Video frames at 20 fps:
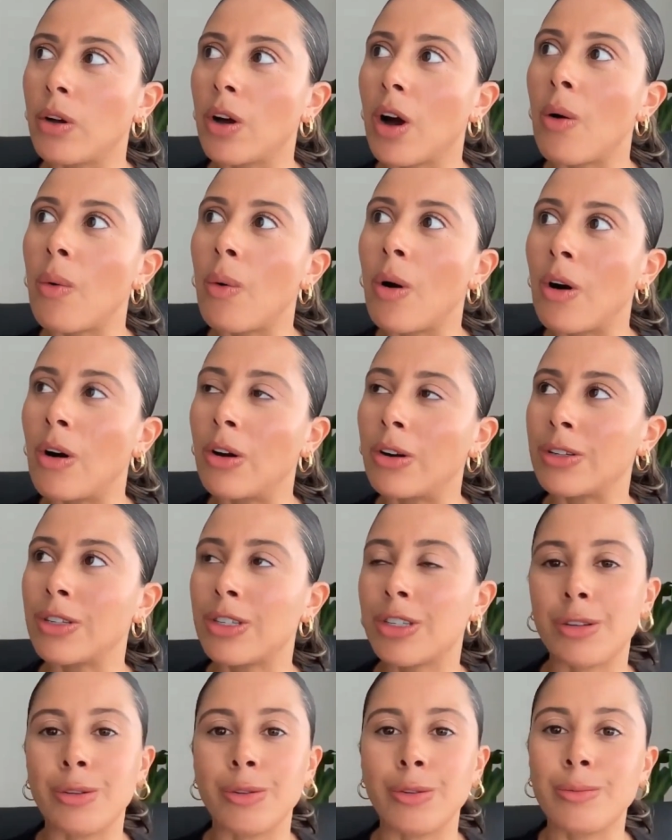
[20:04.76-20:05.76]
go on
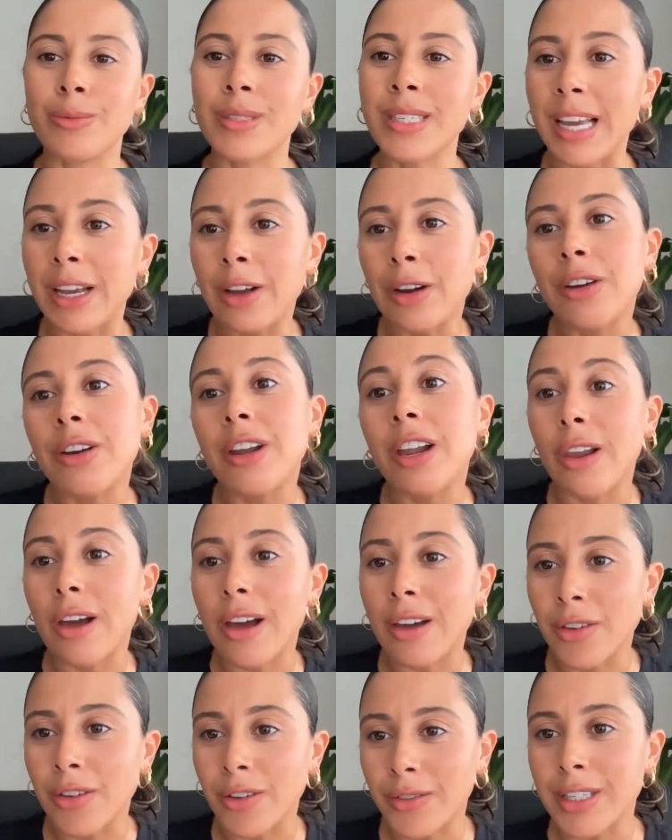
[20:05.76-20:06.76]
to take on a
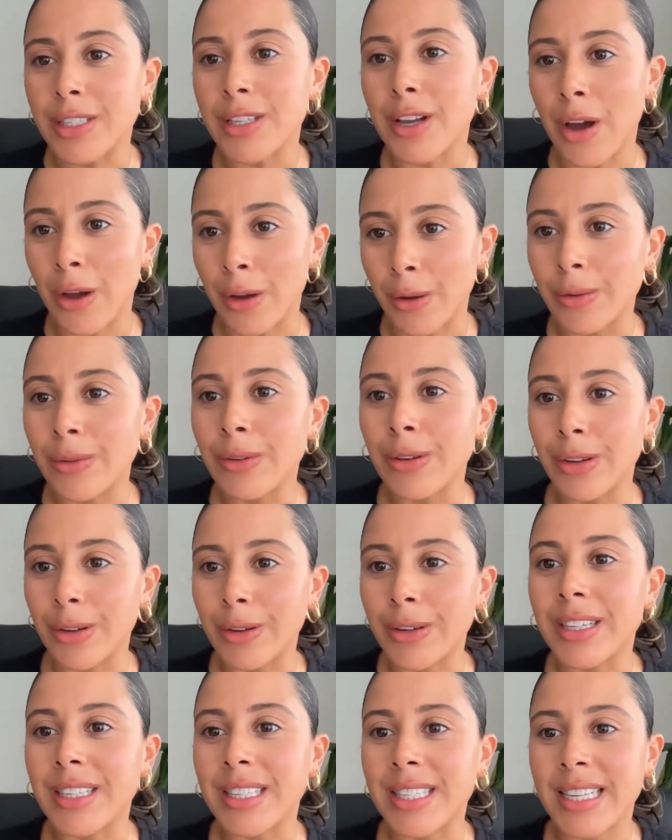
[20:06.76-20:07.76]
life of its own, you
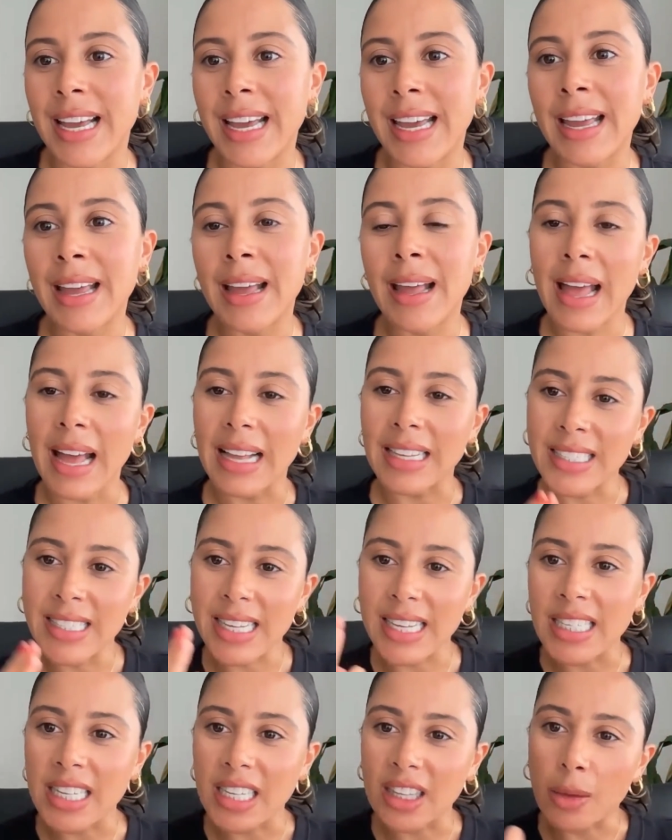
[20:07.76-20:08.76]
could say, as
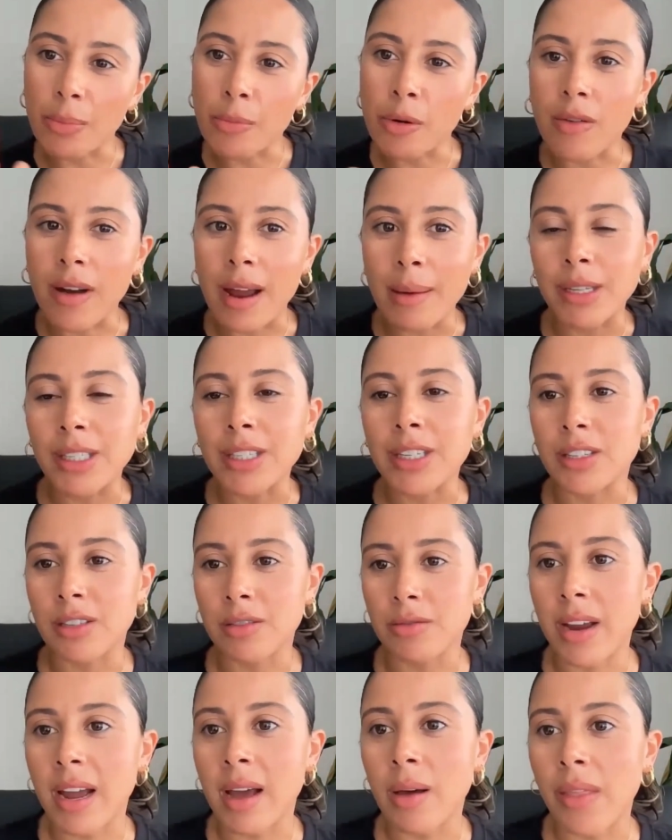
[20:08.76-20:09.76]
setting the parameters
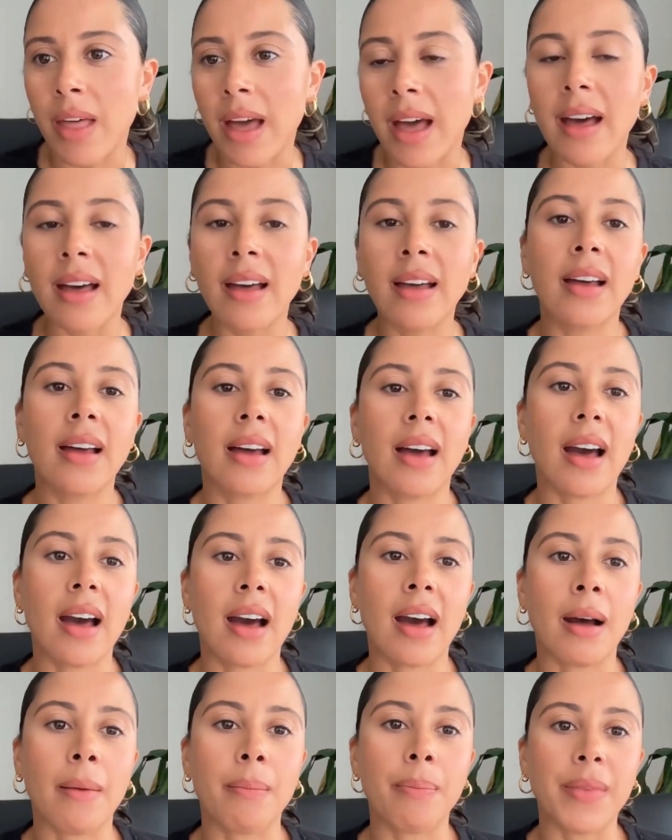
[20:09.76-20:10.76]
around that.
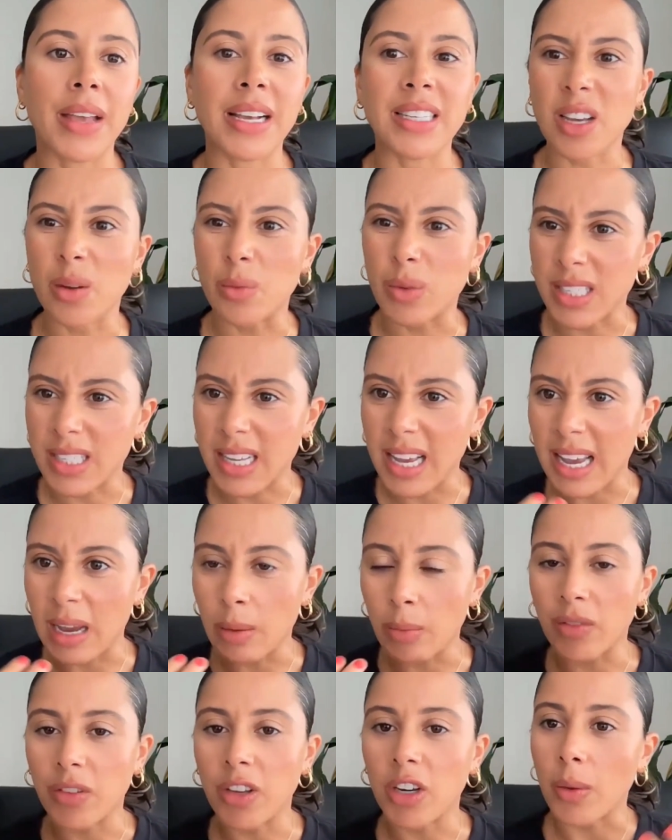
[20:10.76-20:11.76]
As I was
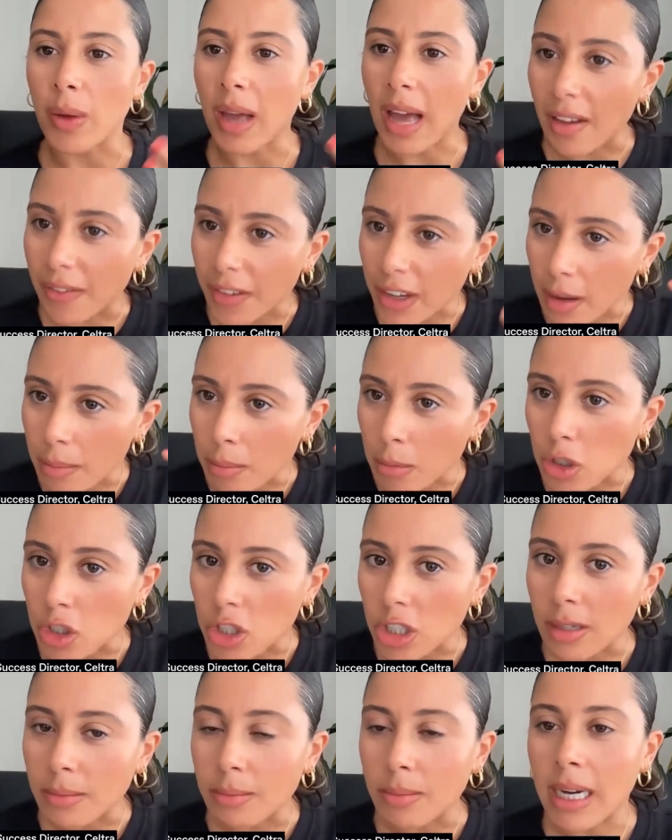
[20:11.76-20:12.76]
saying, with, having a
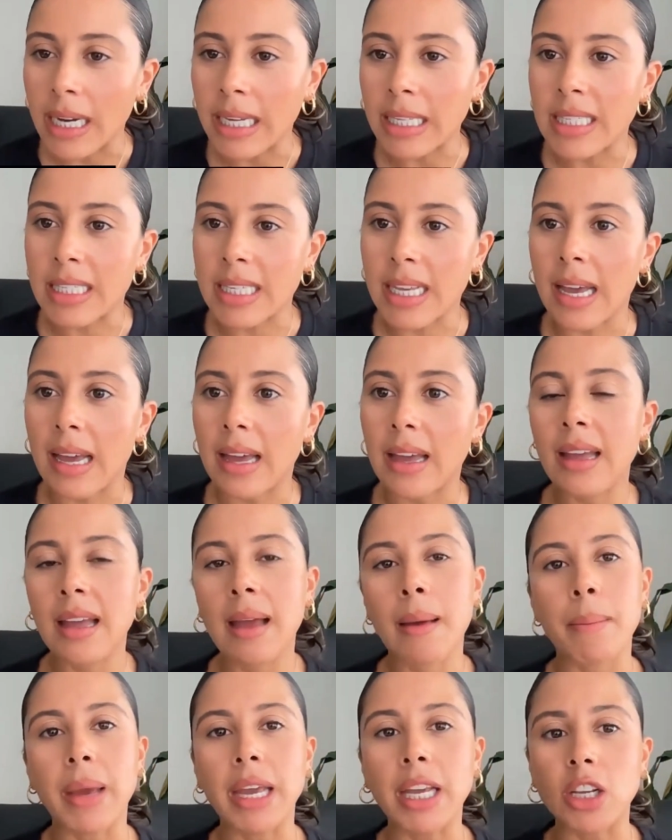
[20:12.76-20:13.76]
modular mindset,
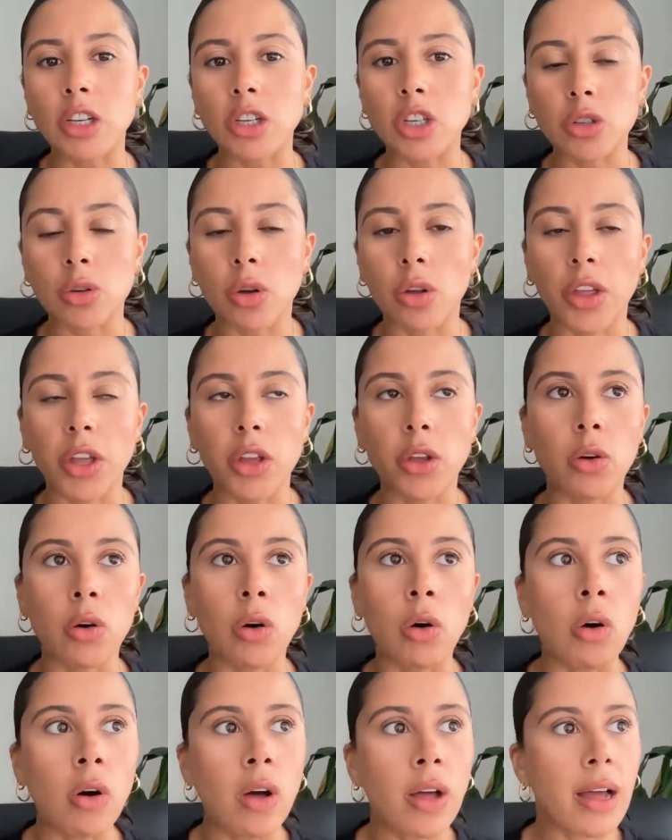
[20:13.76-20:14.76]
making sure that
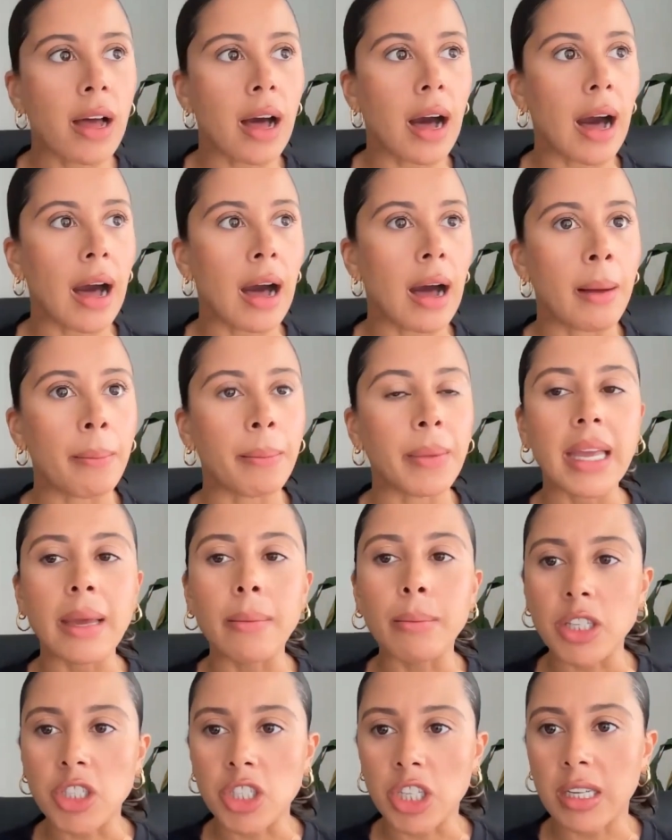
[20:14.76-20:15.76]
your
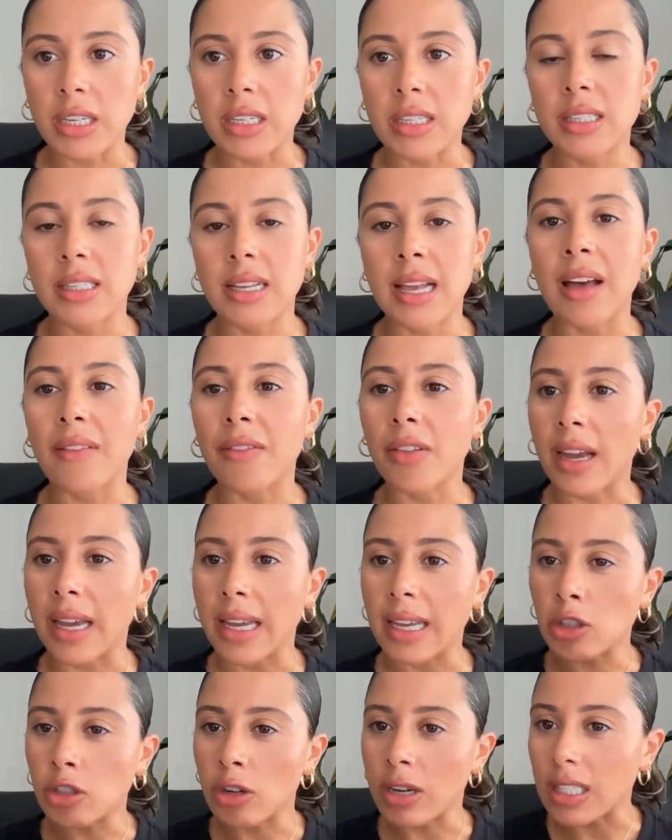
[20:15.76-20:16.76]
images have
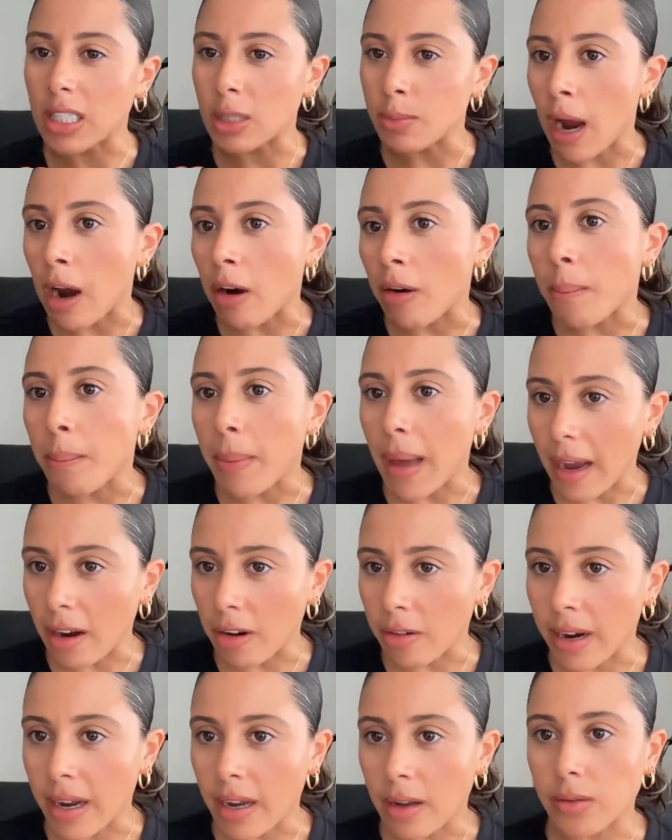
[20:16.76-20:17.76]
like transparent
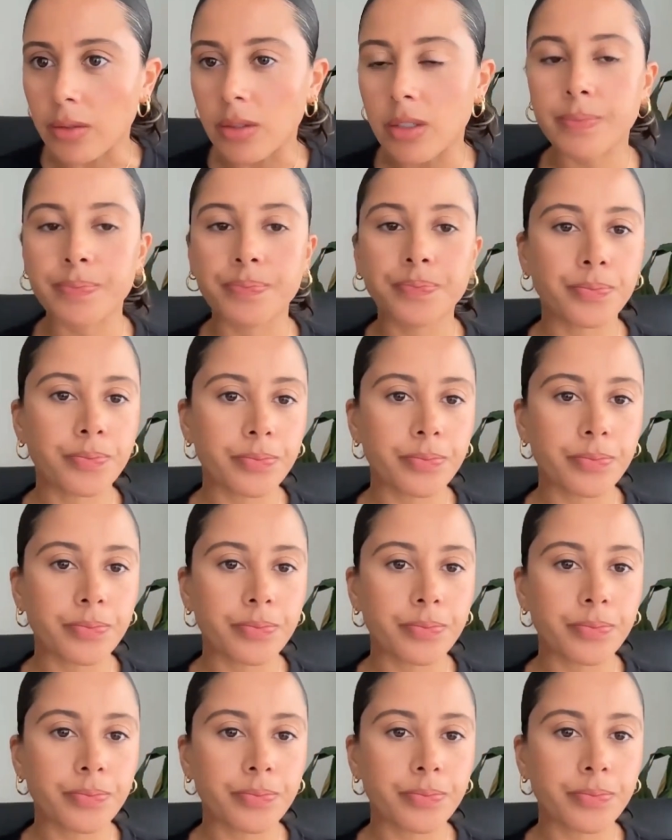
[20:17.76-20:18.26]
backgrounds,